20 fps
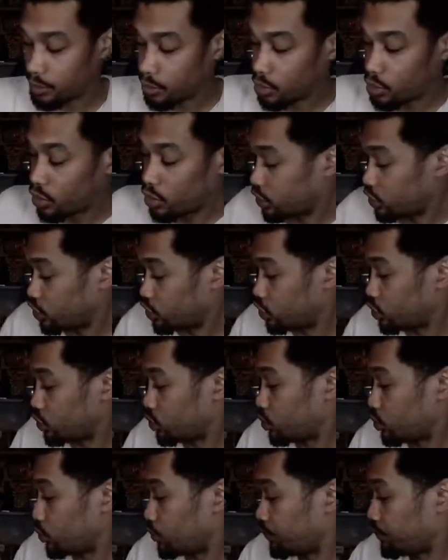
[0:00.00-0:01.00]
going
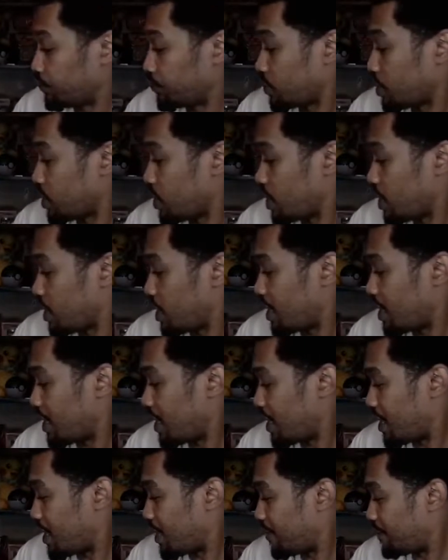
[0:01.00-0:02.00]
to
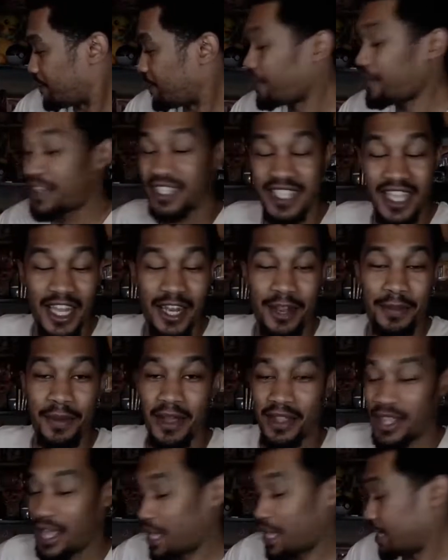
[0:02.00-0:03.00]
very excited about
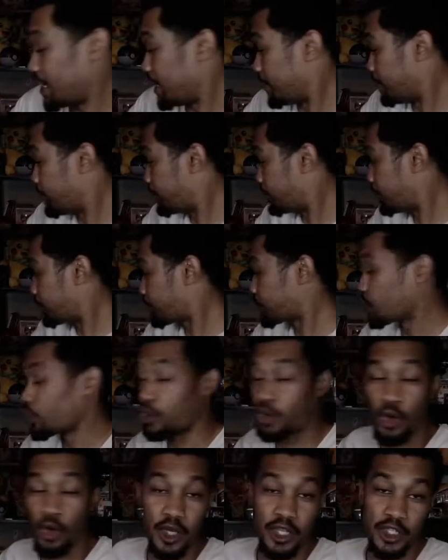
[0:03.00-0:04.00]
that I am
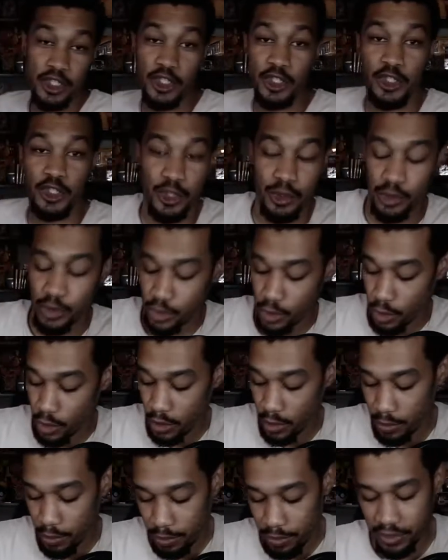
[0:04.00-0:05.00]
going to do. So
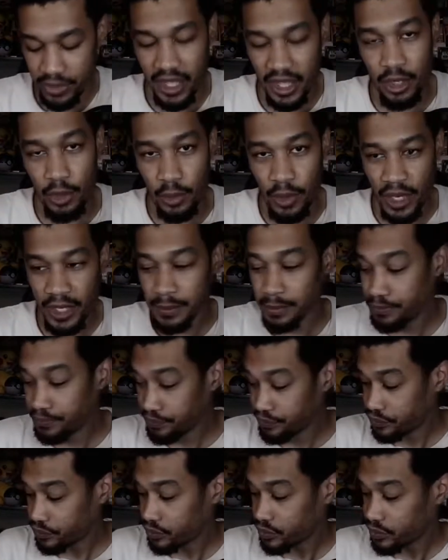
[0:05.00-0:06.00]
I'm gonna put that away
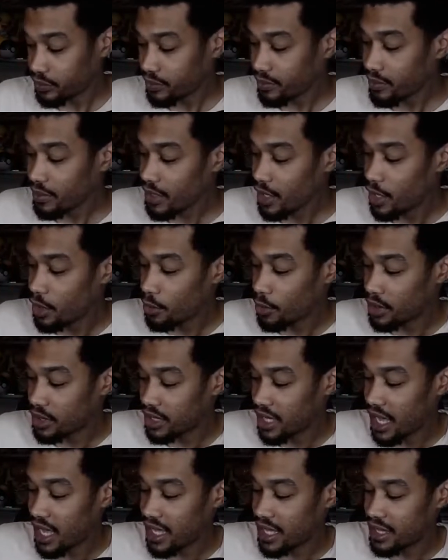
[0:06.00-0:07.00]
and
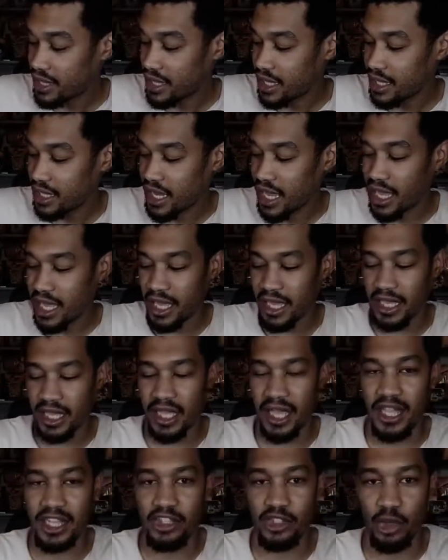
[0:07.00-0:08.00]
whatnot, and then I
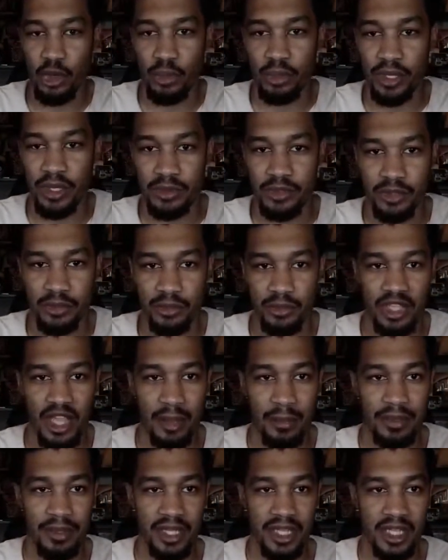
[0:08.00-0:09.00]
just opened up some
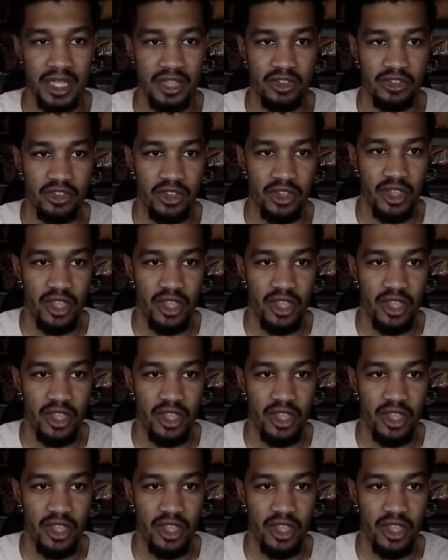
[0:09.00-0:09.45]
Japanese